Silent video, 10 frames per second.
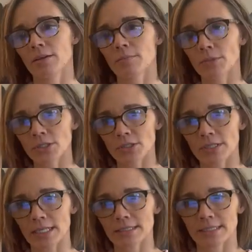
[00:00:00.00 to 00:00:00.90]

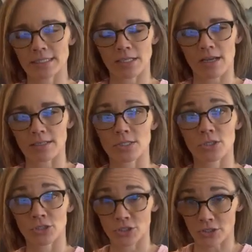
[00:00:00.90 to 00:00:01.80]
Mercury
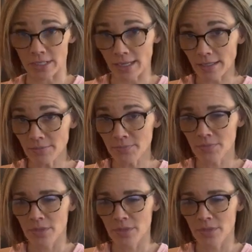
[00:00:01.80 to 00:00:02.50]
detox journey